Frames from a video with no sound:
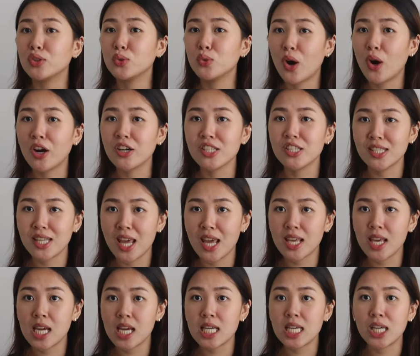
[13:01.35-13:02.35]
you are
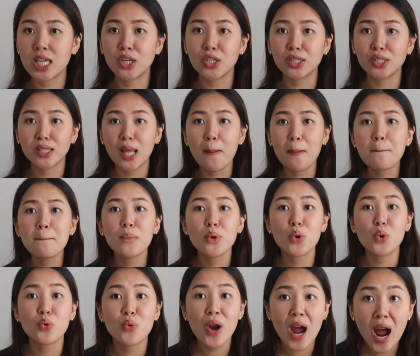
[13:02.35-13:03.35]
staying here
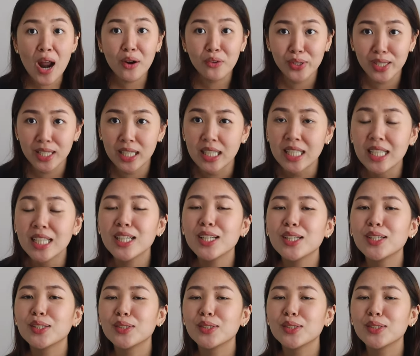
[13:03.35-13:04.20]
temporarily,